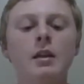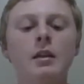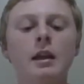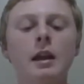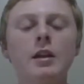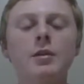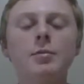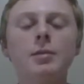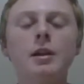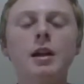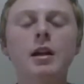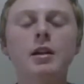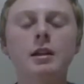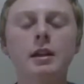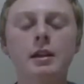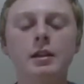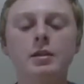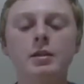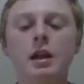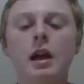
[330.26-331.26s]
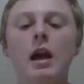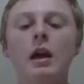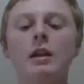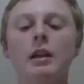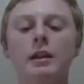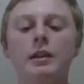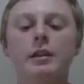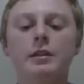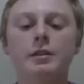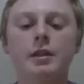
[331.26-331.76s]
Last but not least, I
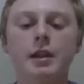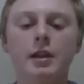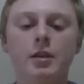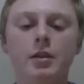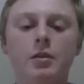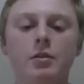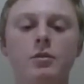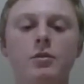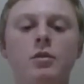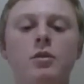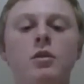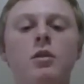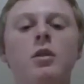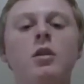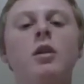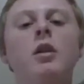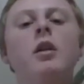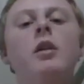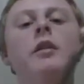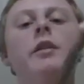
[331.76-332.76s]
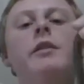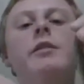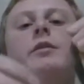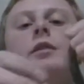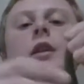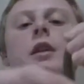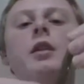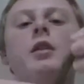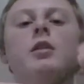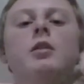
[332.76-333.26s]
like the Senko. This
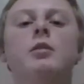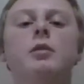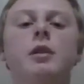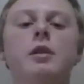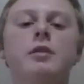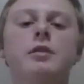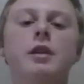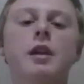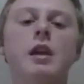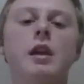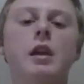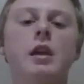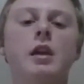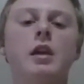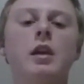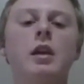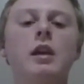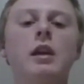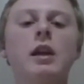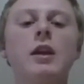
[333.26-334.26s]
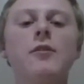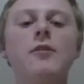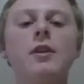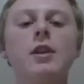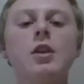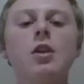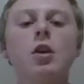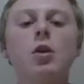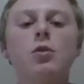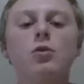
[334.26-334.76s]
Senko is a
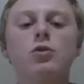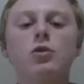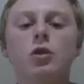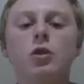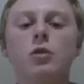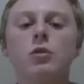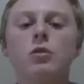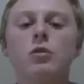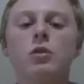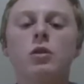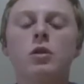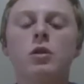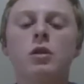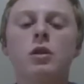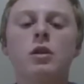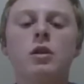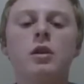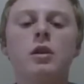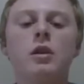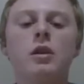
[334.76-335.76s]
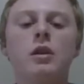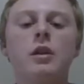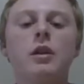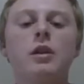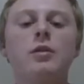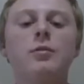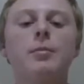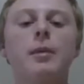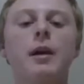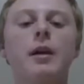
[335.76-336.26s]
KVD Ocho.
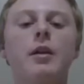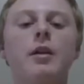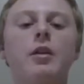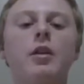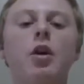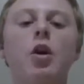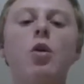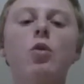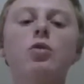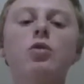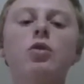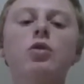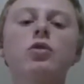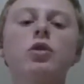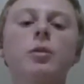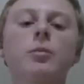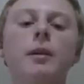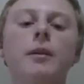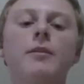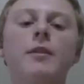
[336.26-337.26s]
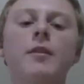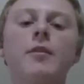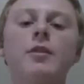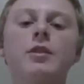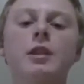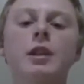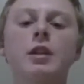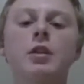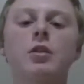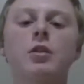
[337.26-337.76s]
The Ochos are my
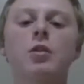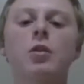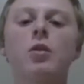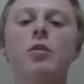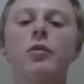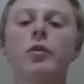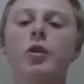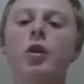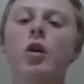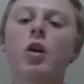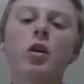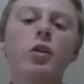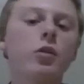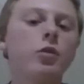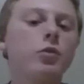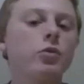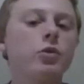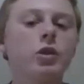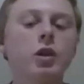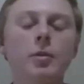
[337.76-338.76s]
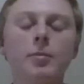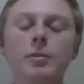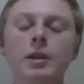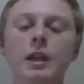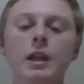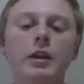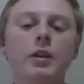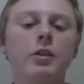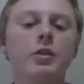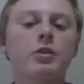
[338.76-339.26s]
favorite Senko over all those Yum
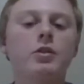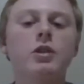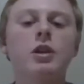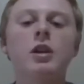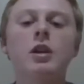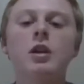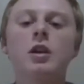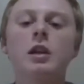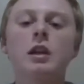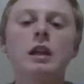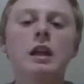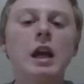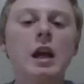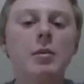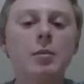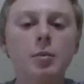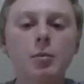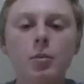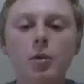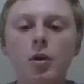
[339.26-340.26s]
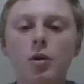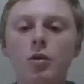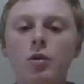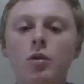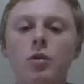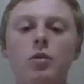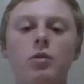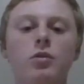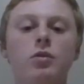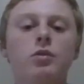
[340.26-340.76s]
Dingers,
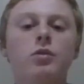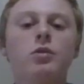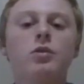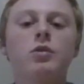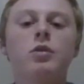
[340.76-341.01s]
Yamamotos,